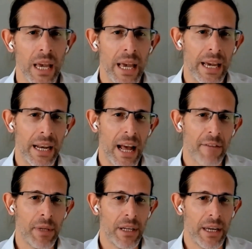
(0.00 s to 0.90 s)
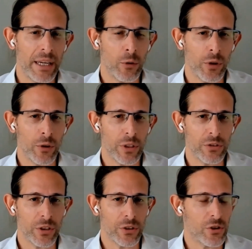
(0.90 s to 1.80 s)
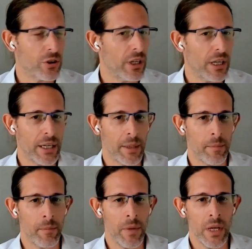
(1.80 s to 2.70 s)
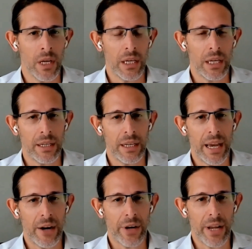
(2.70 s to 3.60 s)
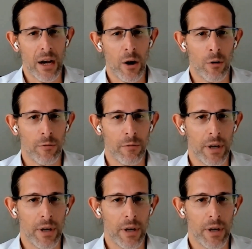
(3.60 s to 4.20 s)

And I've been doing research in the area of